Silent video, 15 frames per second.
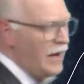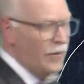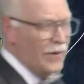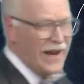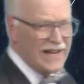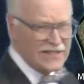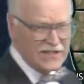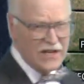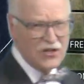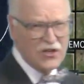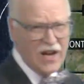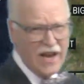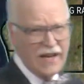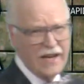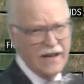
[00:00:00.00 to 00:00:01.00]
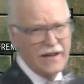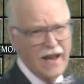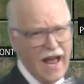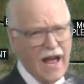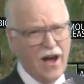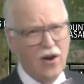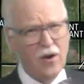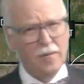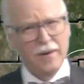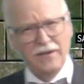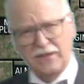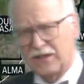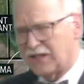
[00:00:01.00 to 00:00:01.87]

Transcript: We got sunshine now, but the